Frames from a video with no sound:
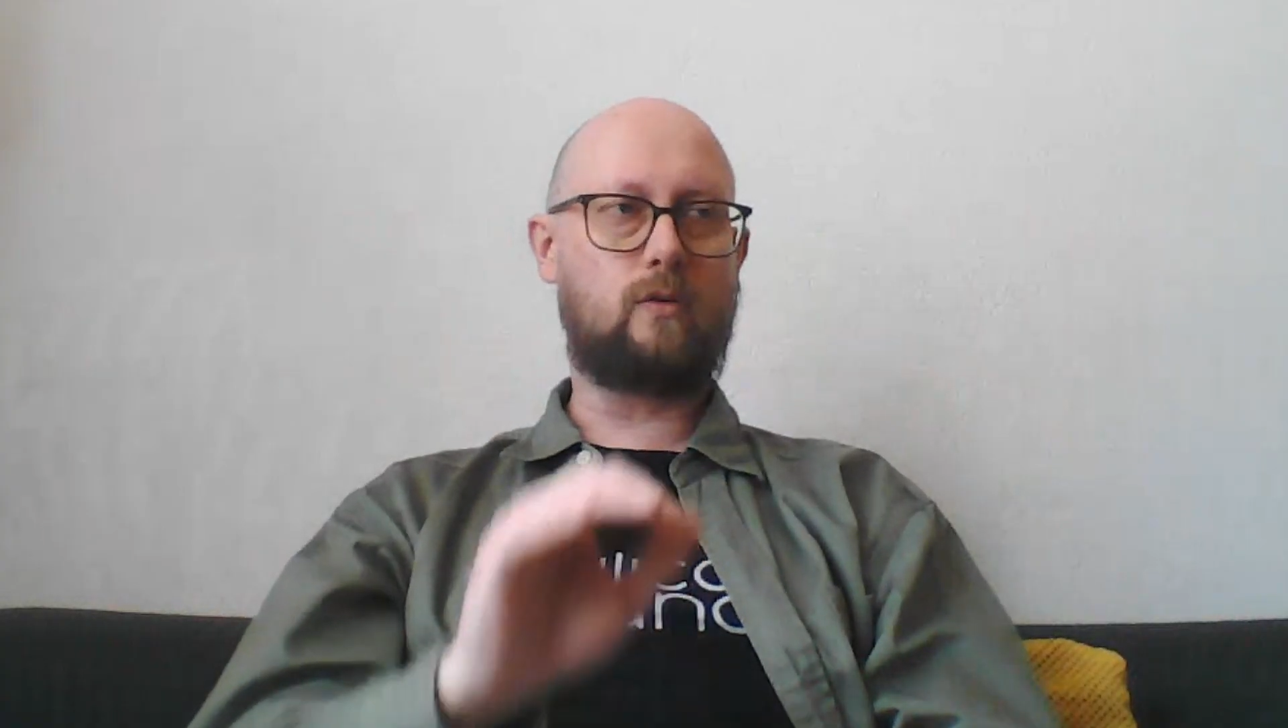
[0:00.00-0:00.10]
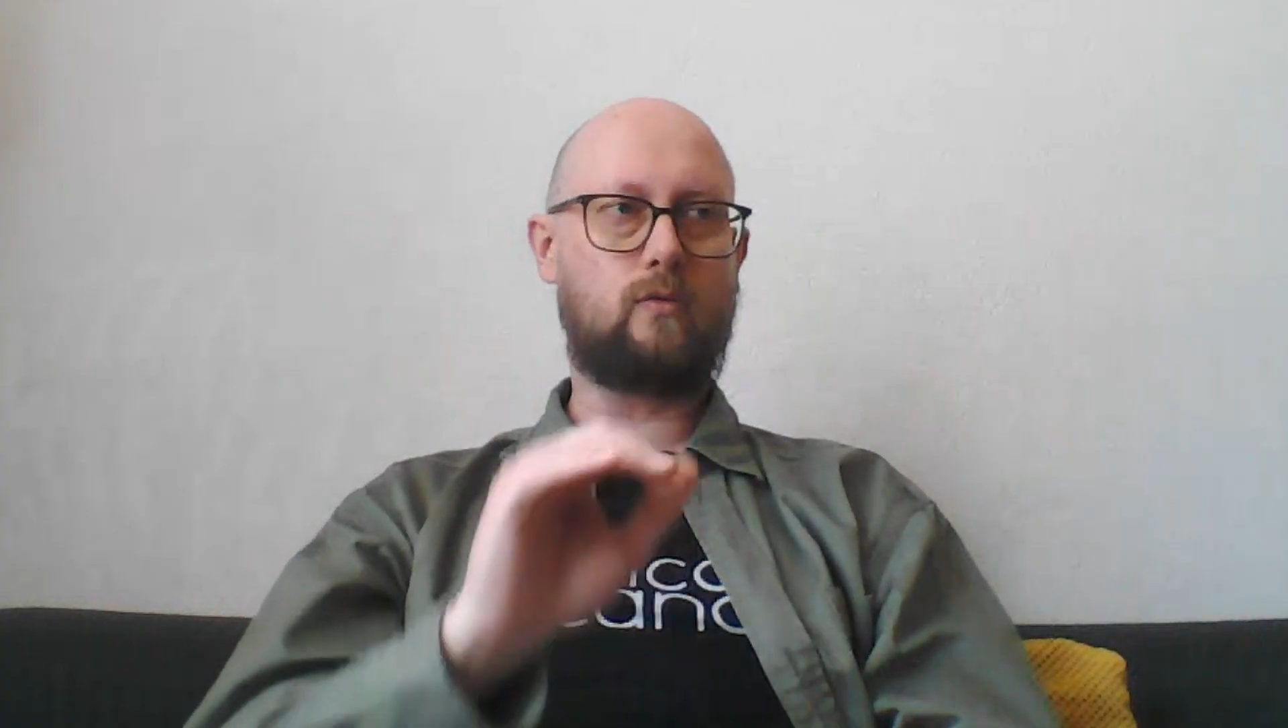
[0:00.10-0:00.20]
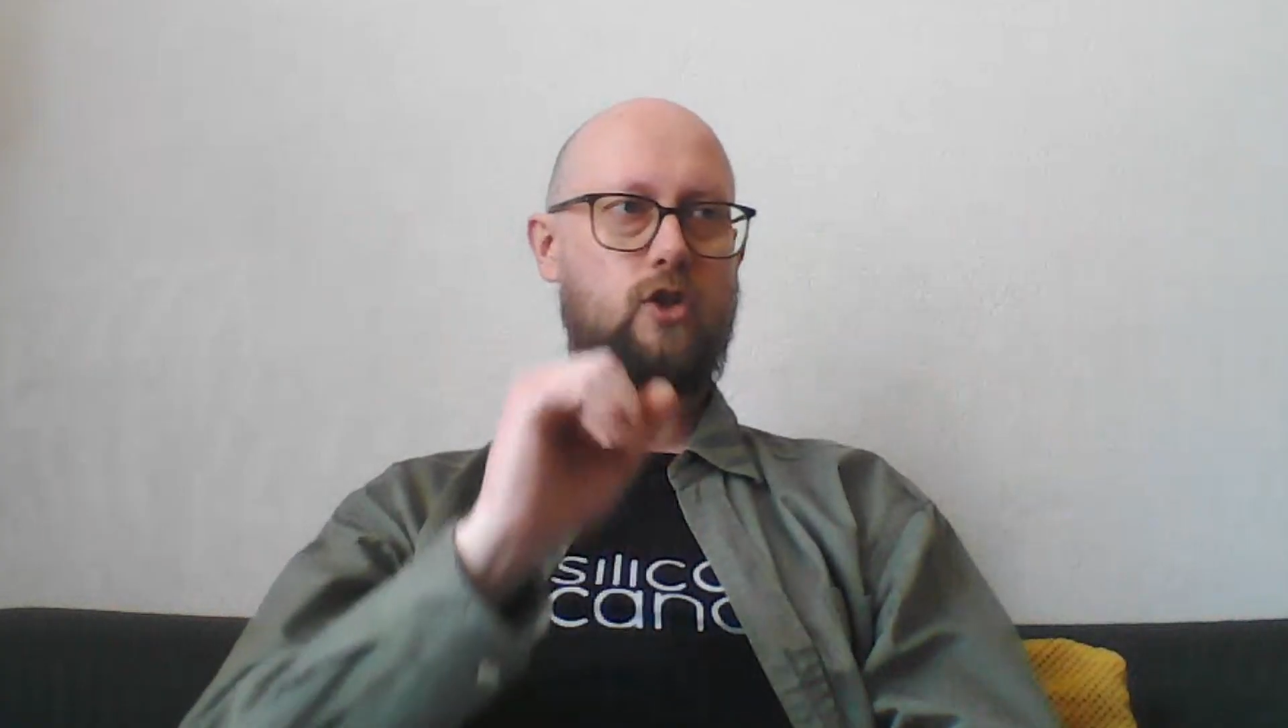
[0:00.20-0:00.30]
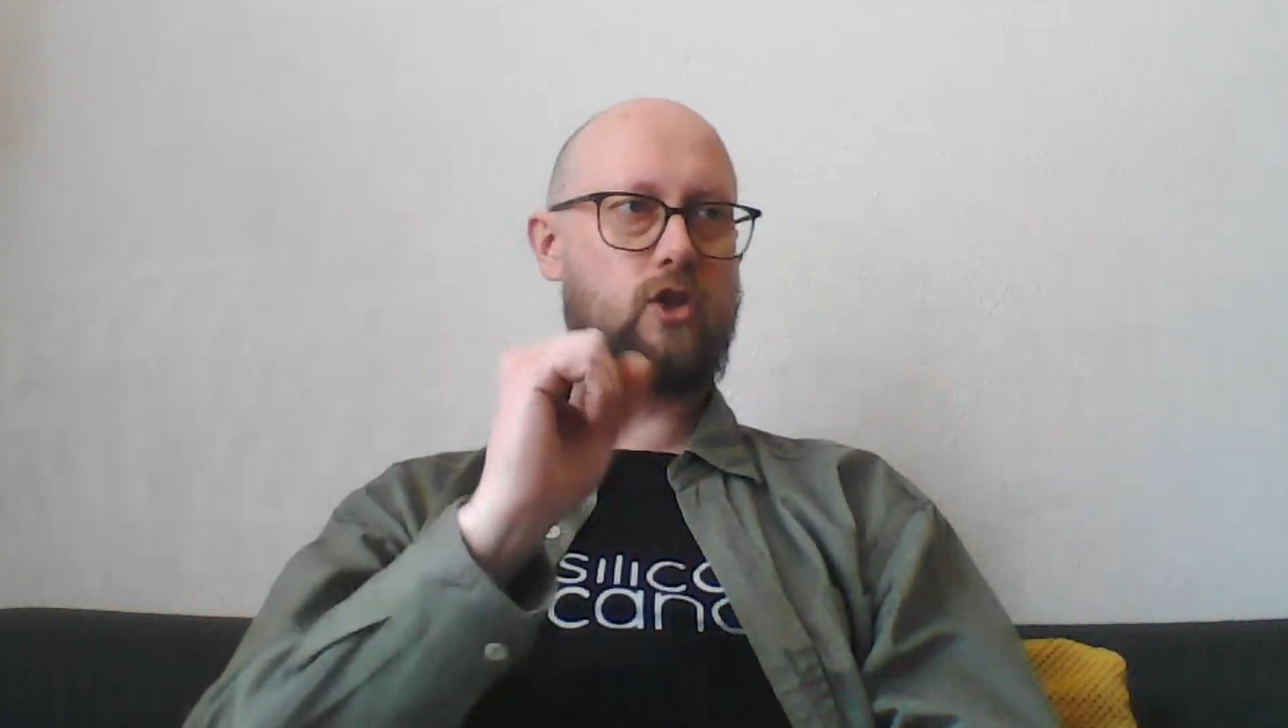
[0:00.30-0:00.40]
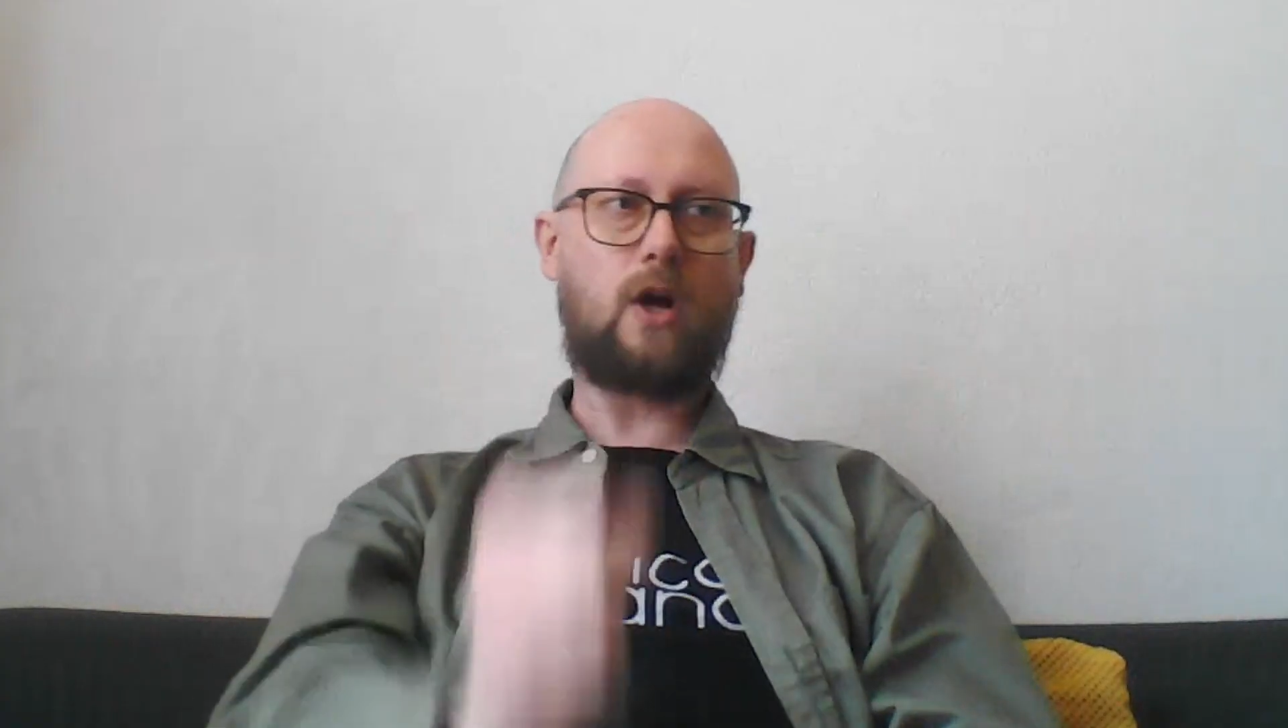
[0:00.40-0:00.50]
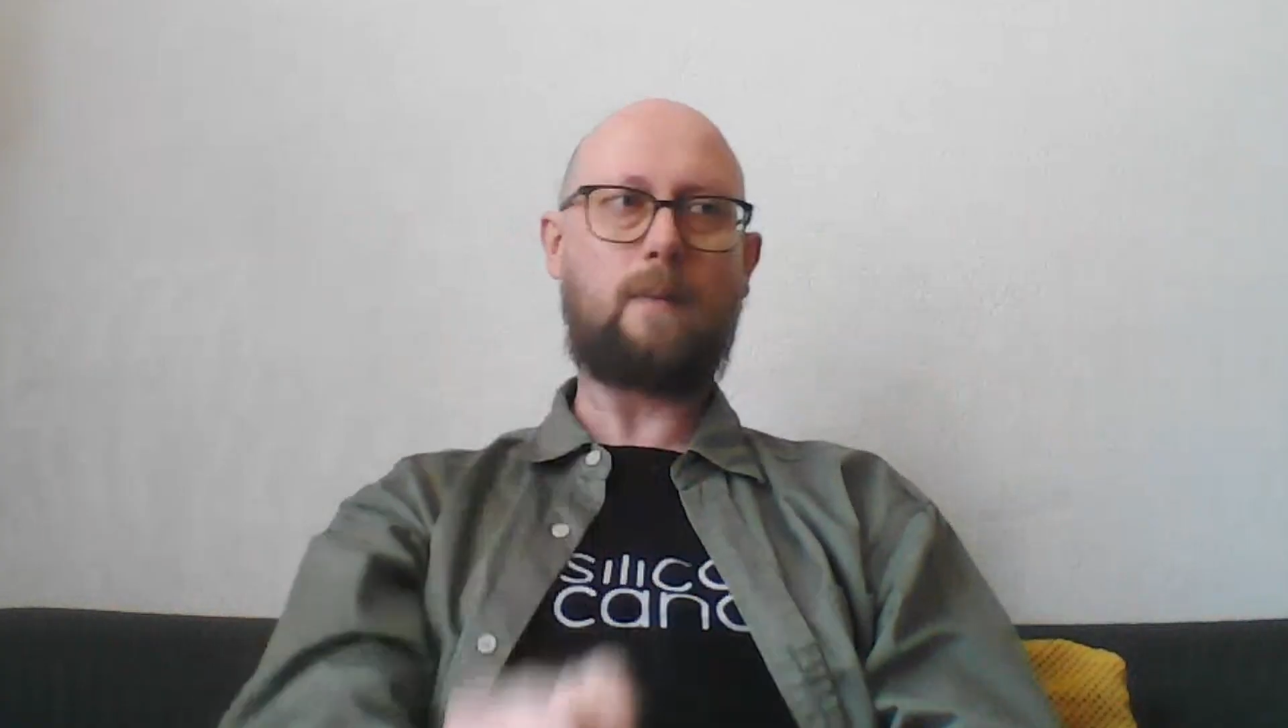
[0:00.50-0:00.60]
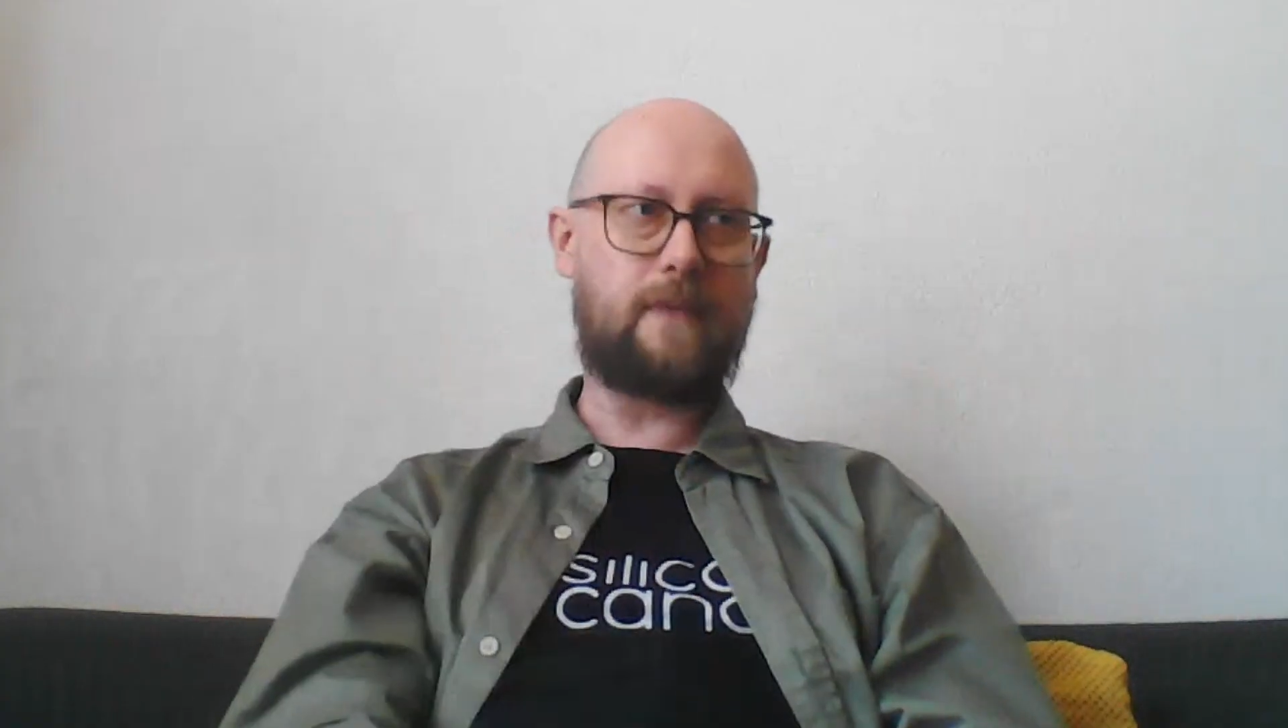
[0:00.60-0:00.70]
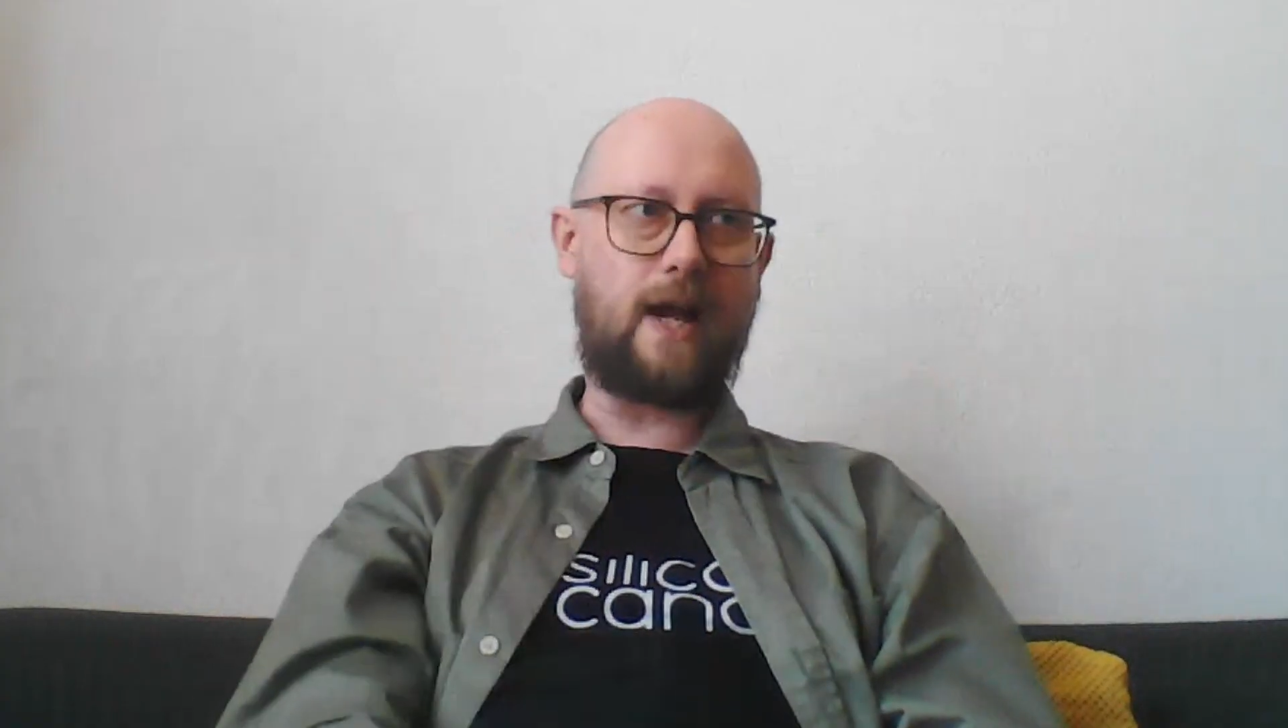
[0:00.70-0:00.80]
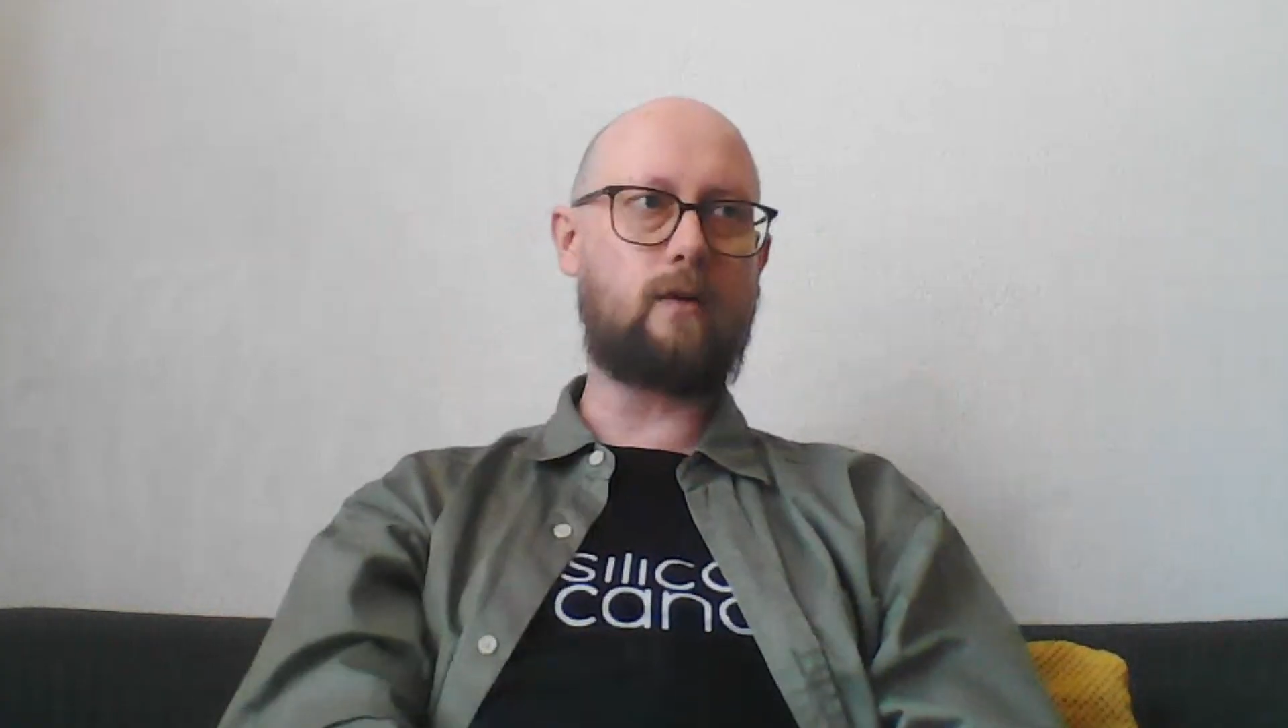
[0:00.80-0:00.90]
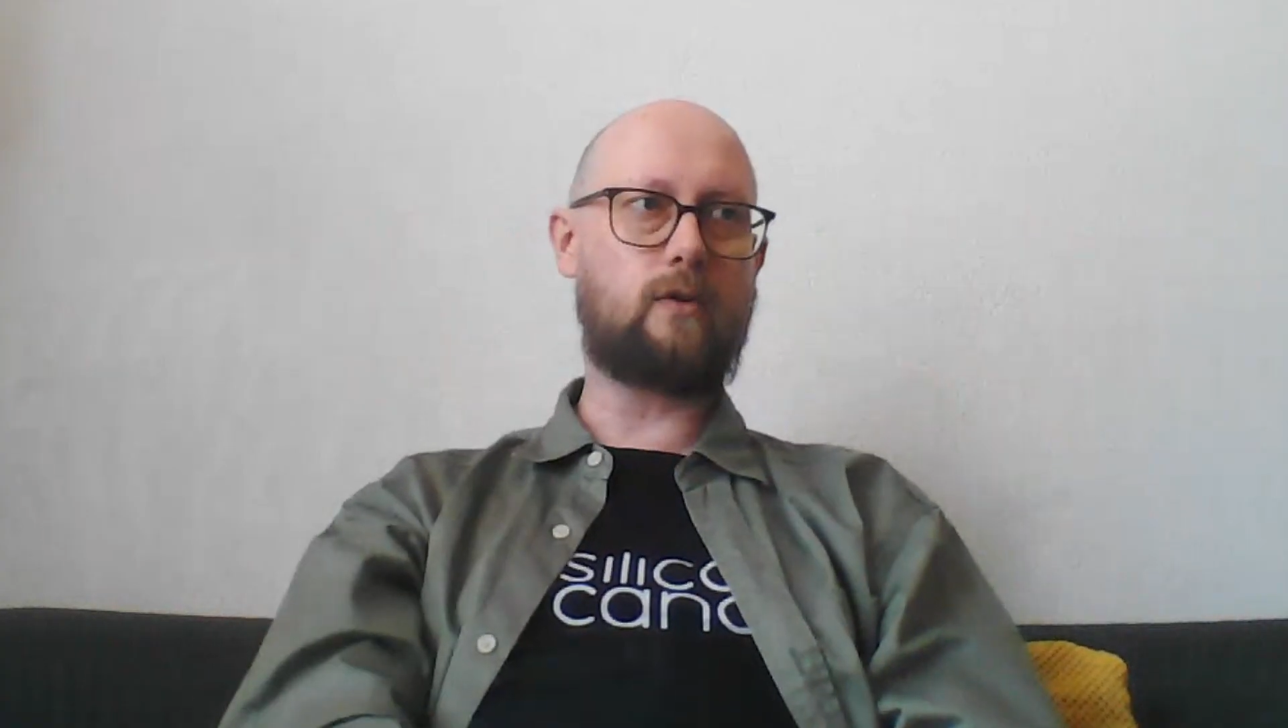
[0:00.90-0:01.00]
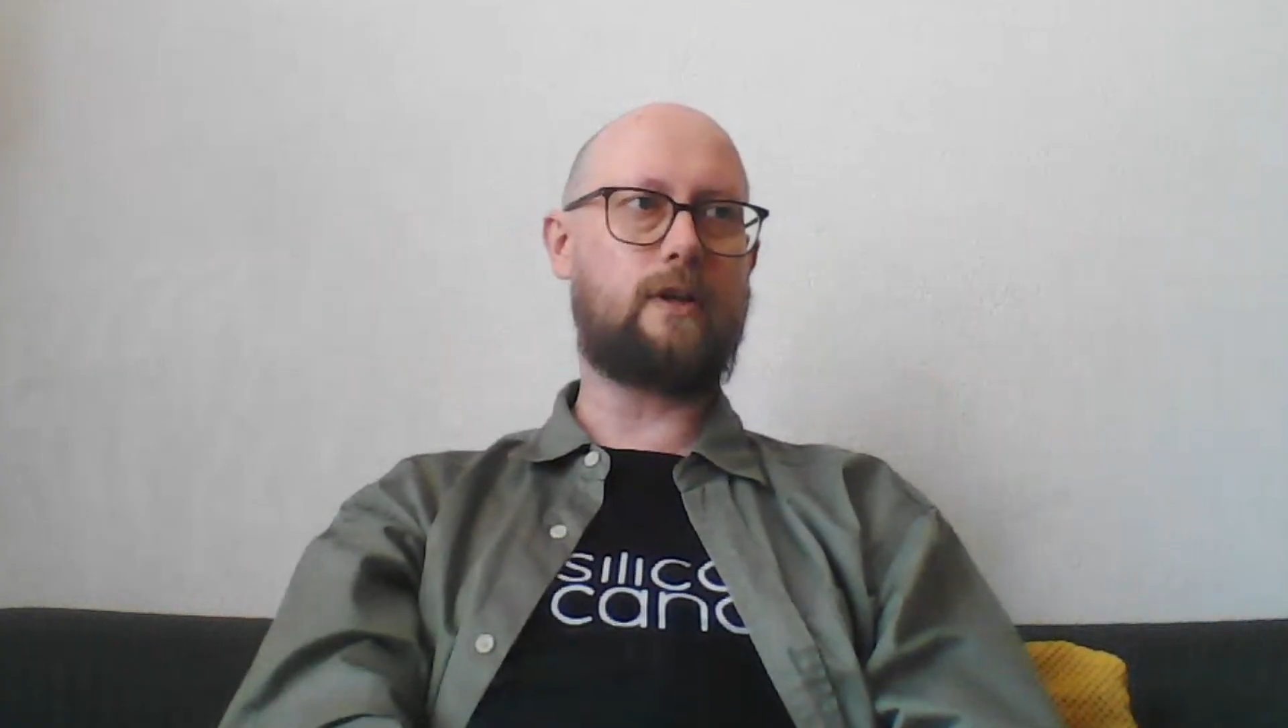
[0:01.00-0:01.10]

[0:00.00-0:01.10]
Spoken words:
stomp down